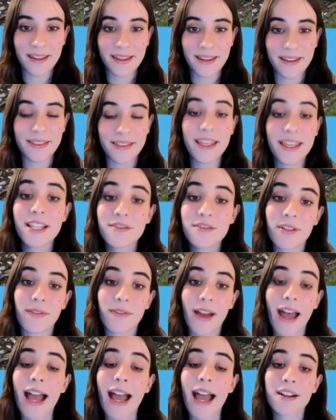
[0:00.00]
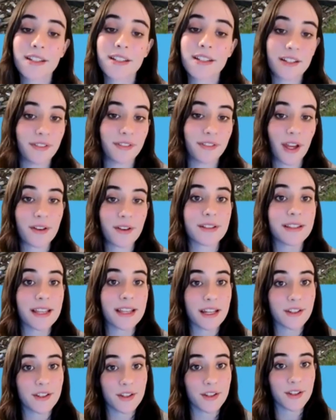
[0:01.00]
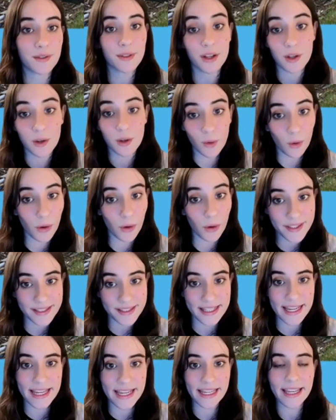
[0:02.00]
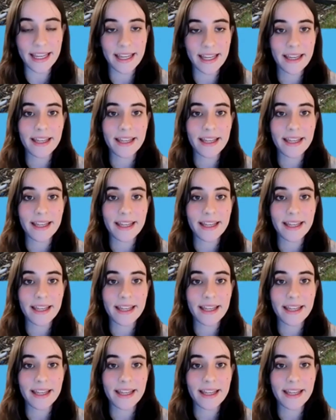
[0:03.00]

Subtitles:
This river actually flows into the North Sea,